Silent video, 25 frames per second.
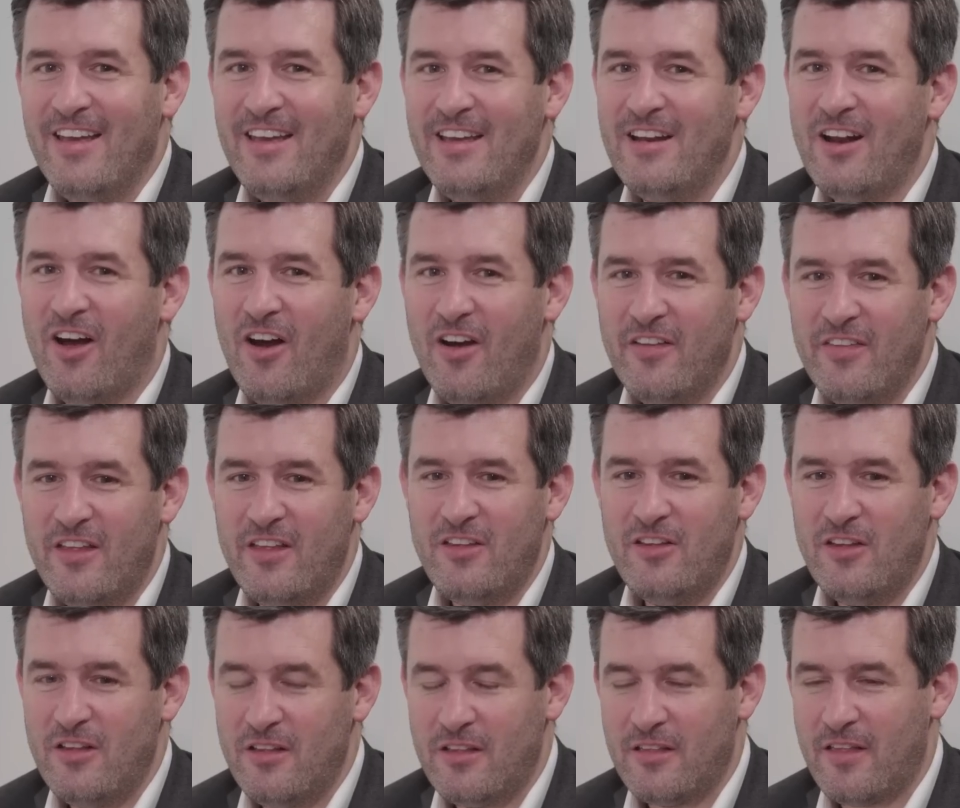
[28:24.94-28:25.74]
You know, and
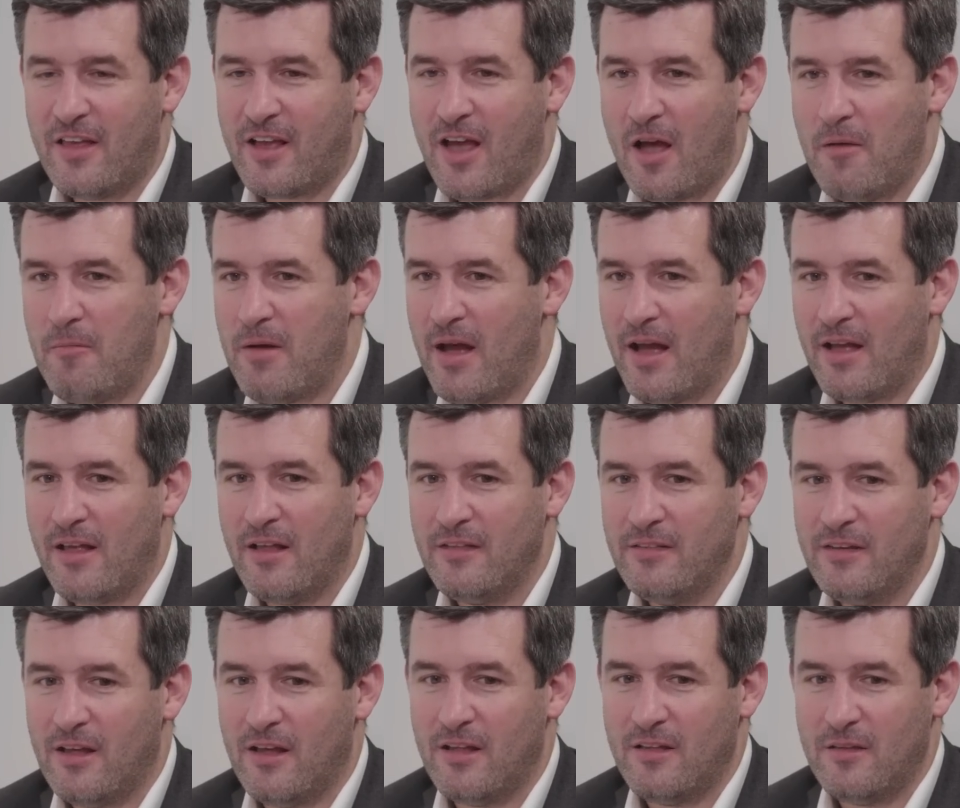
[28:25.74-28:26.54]
then they come out
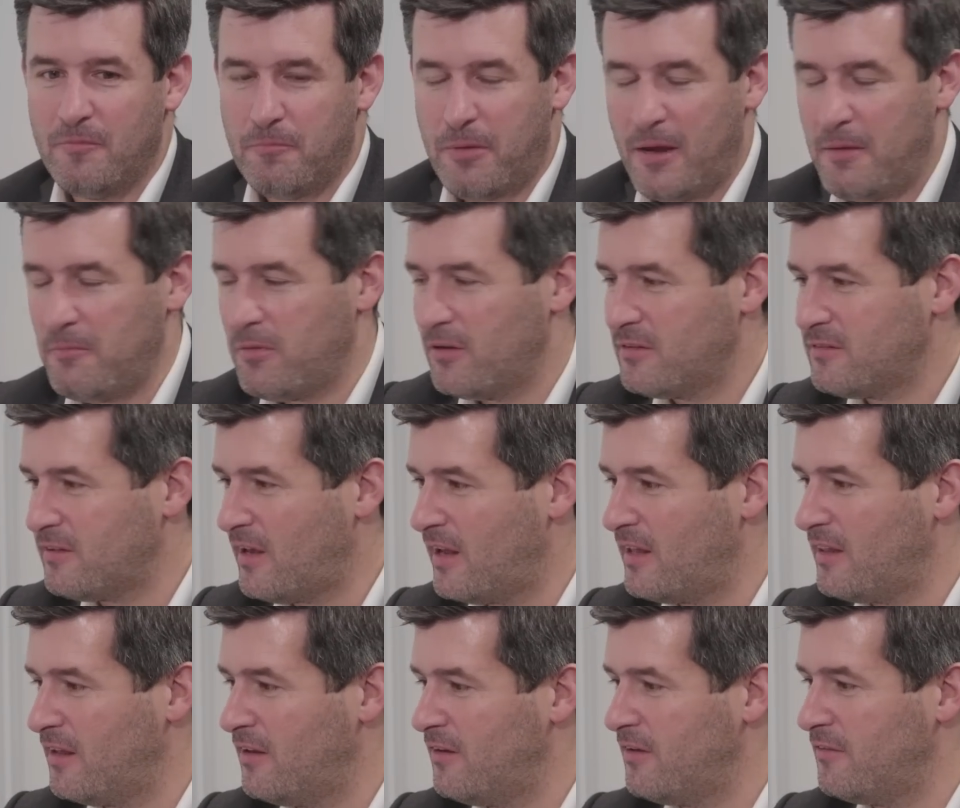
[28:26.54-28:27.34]
and people would
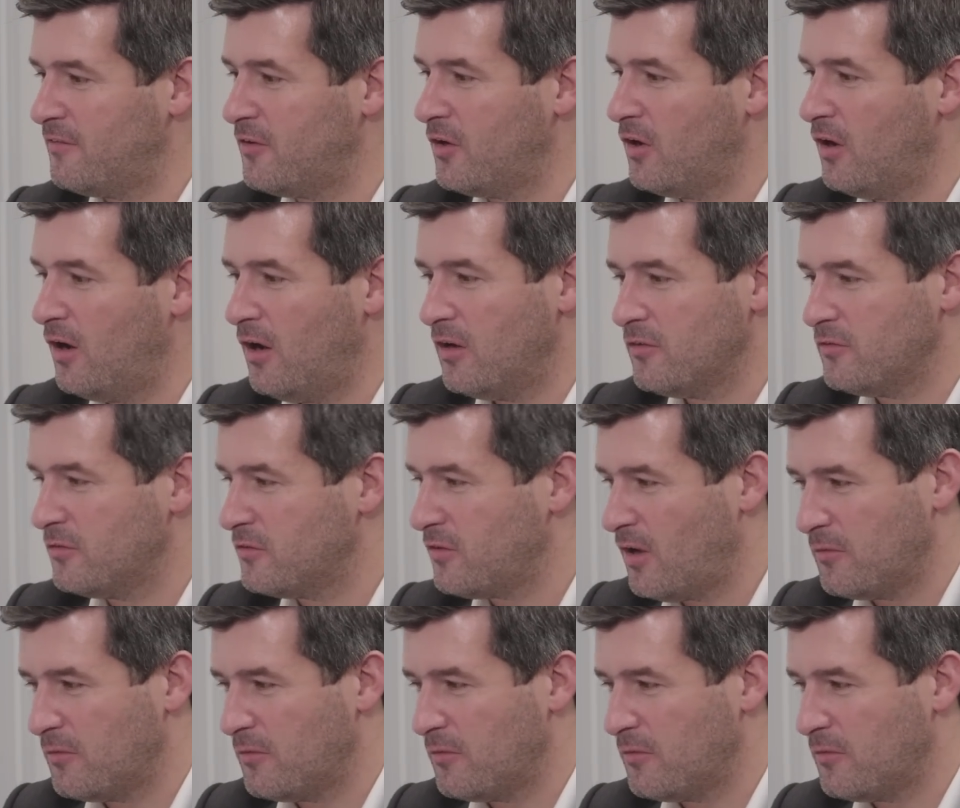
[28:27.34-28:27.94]
say in the interview, oh,